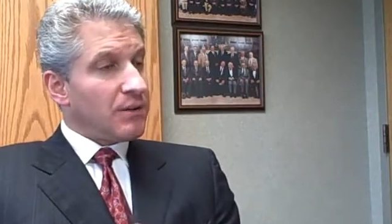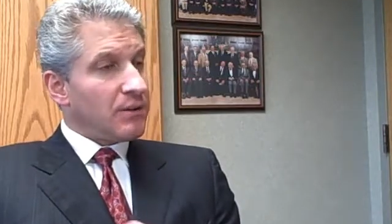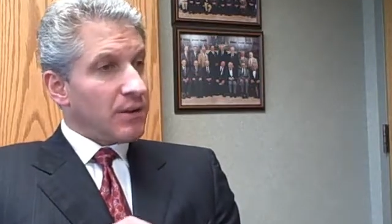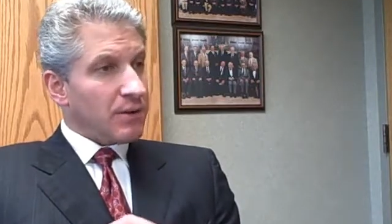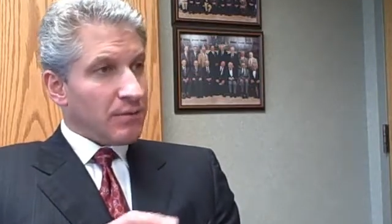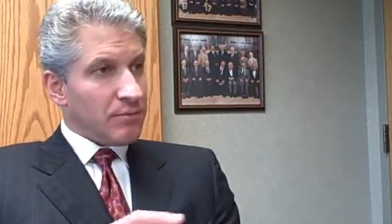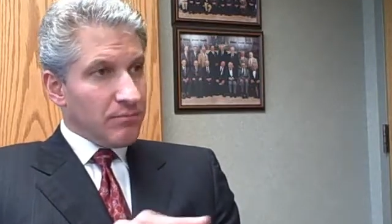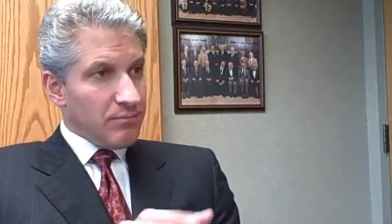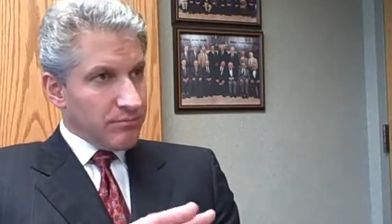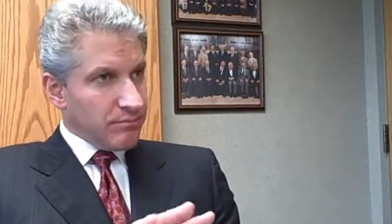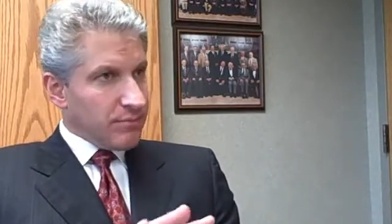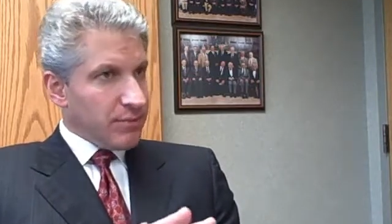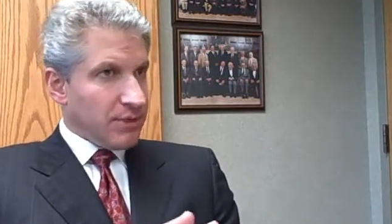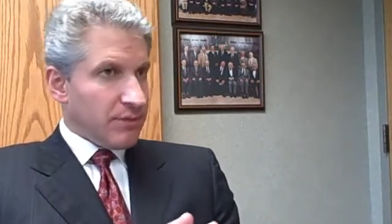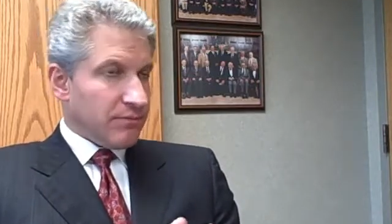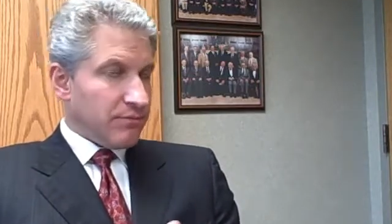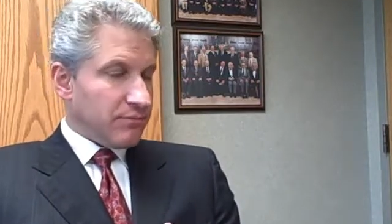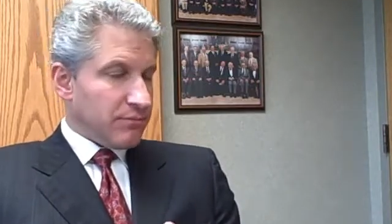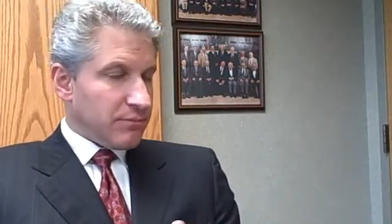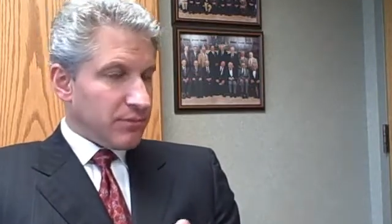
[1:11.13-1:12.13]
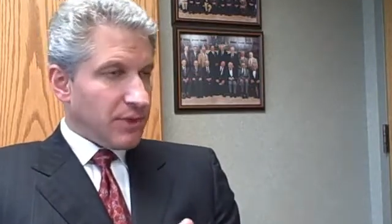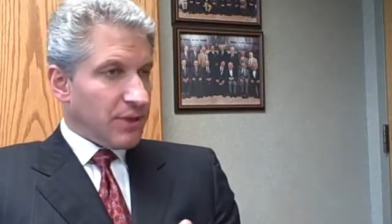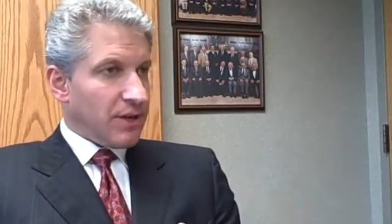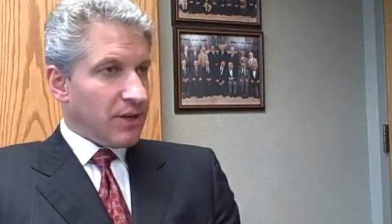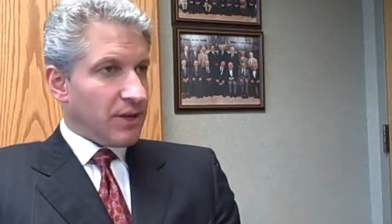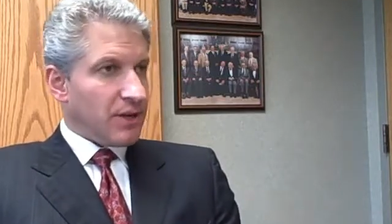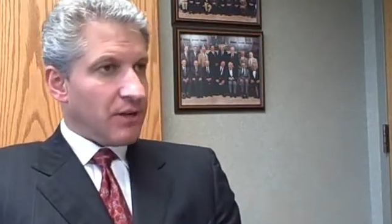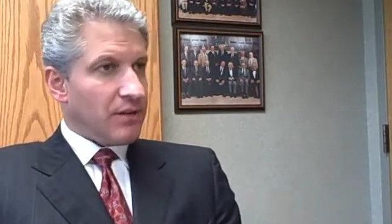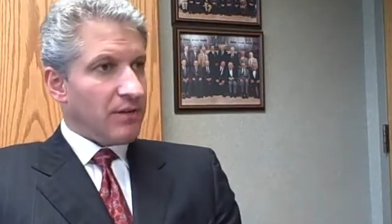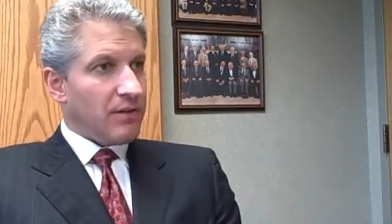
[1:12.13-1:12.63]
Uh,
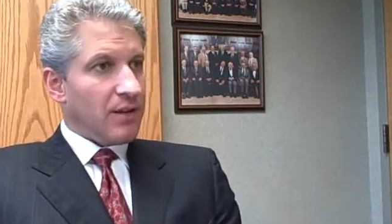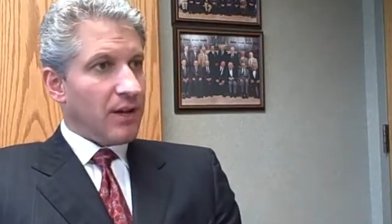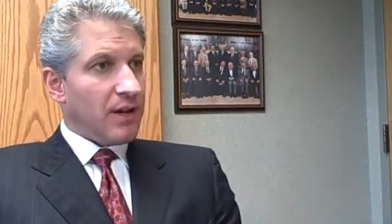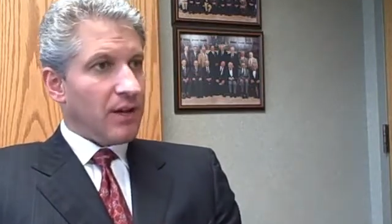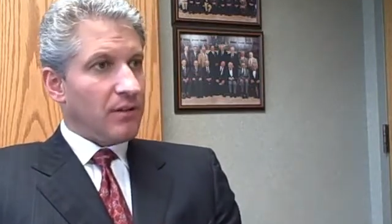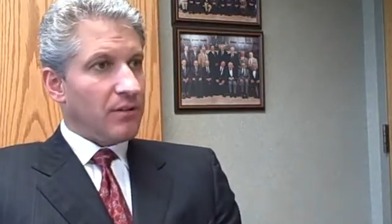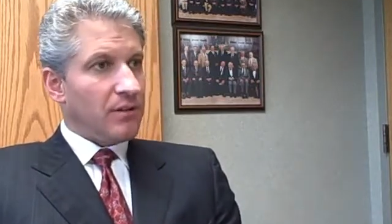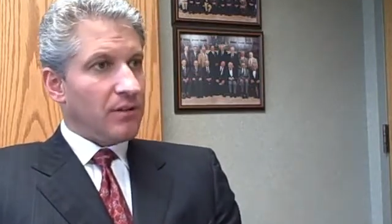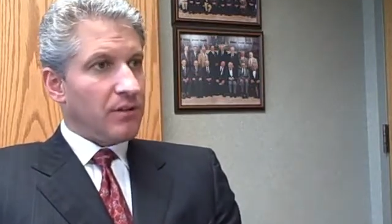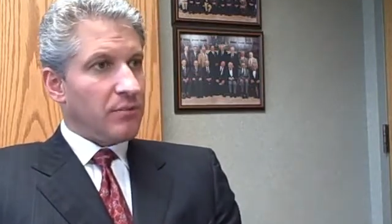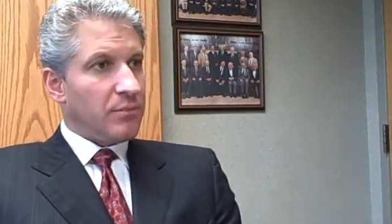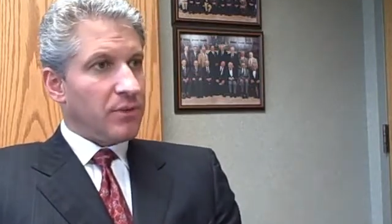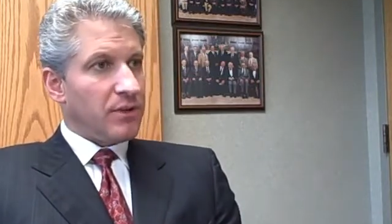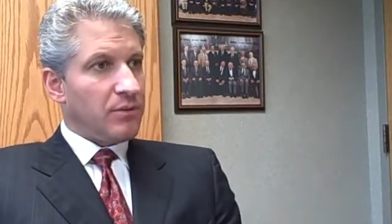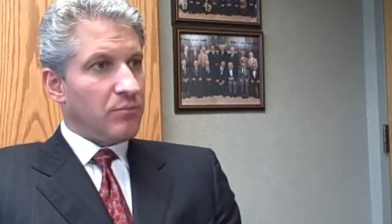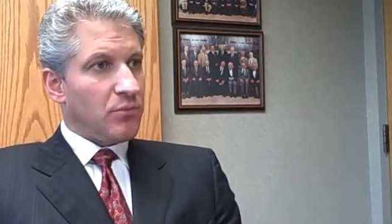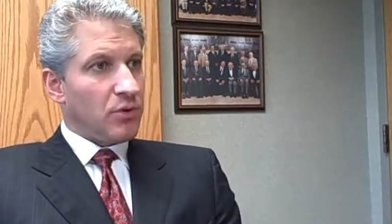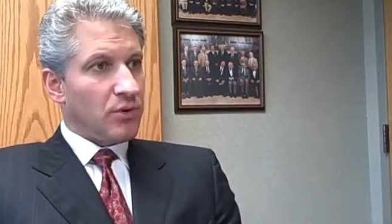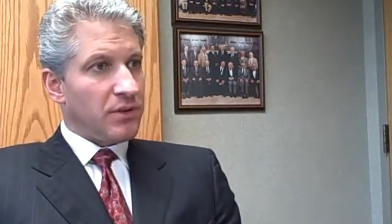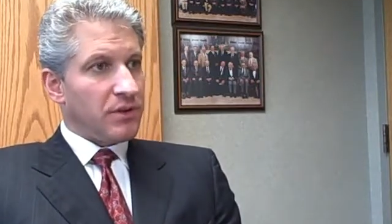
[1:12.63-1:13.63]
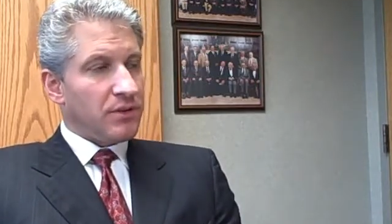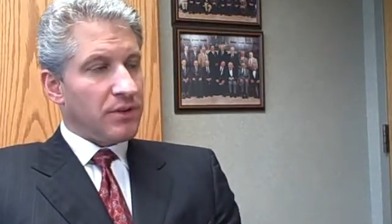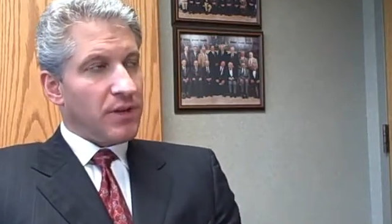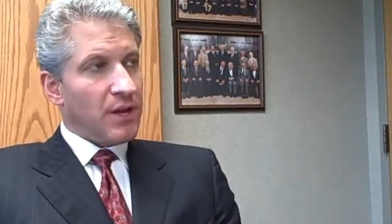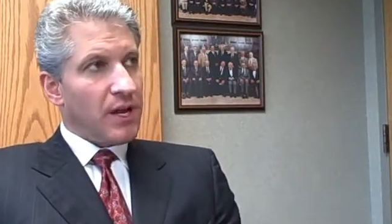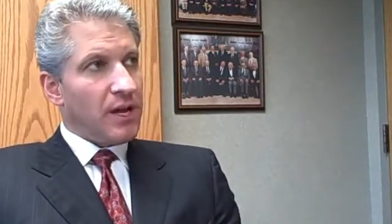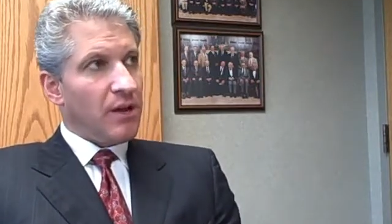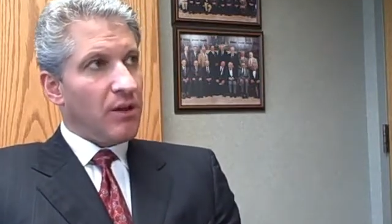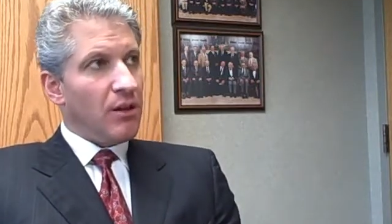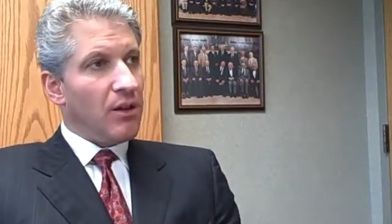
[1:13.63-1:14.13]
getting into that a little bit more
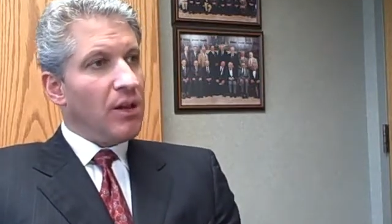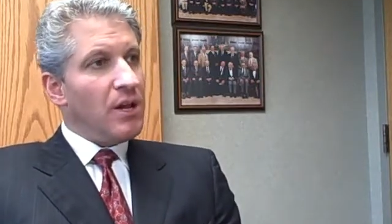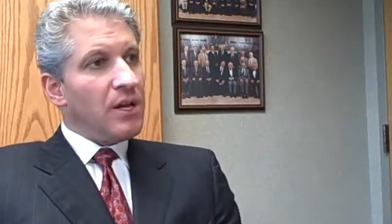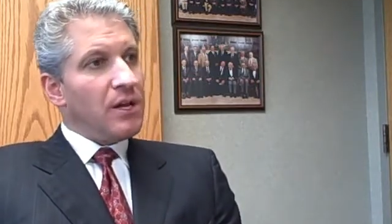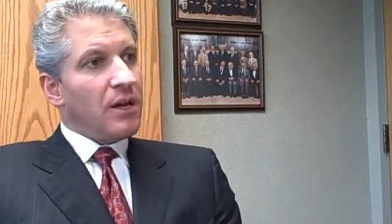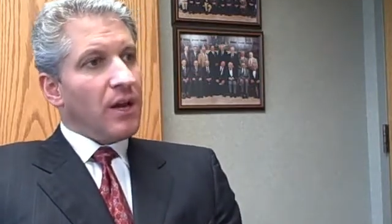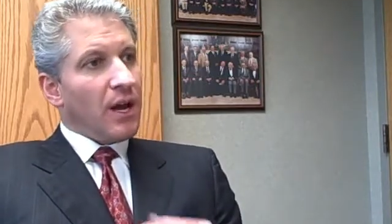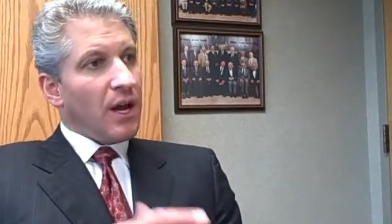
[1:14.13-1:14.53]
detail,